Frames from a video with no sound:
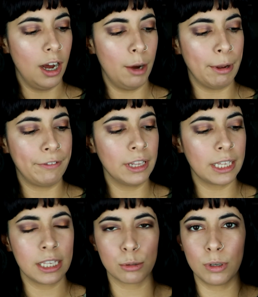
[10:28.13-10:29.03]
I feel
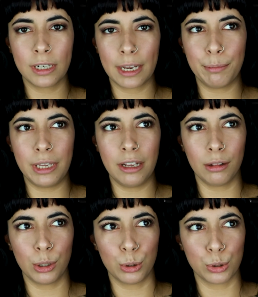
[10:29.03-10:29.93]
like this one can be
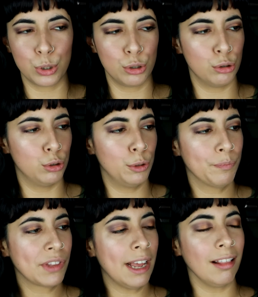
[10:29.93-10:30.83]
a little
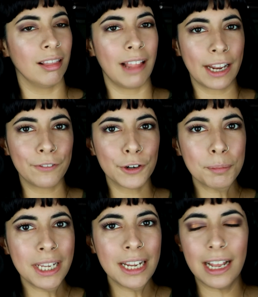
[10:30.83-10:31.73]
too light for
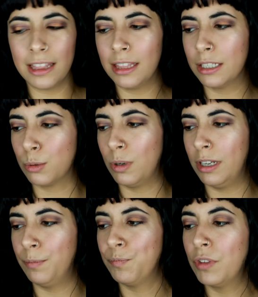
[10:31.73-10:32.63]
me, and this
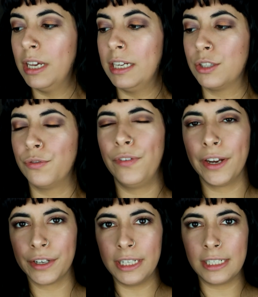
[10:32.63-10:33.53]
one, it's
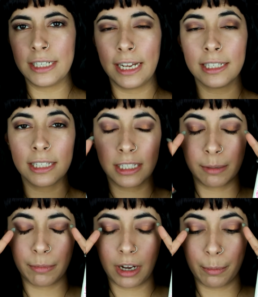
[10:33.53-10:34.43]
very intense, and
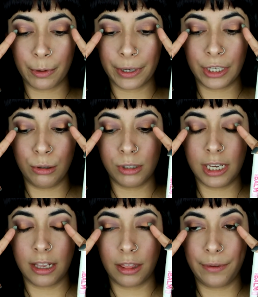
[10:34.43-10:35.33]
I'm already
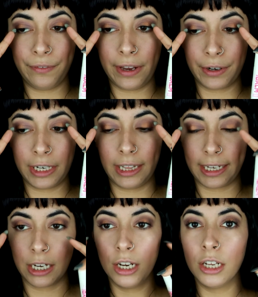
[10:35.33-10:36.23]
using the very
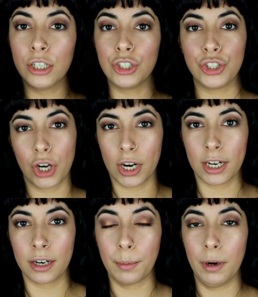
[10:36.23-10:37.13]
like
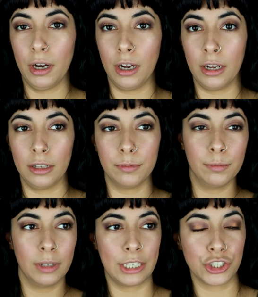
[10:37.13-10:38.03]
dark
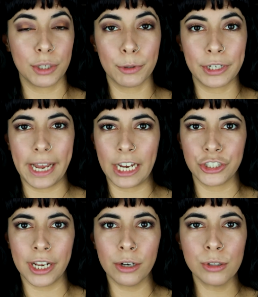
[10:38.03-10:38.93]
like shimmery
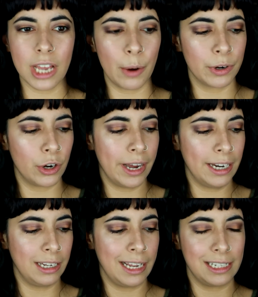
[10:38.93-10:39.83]
eyeshadows. I want to go
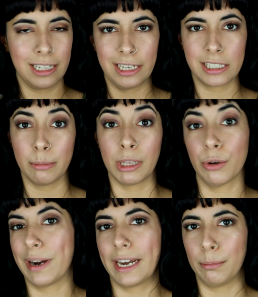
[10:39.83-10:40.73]
ahead and get like
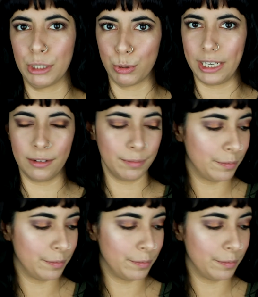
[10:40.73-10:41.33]
something right in between.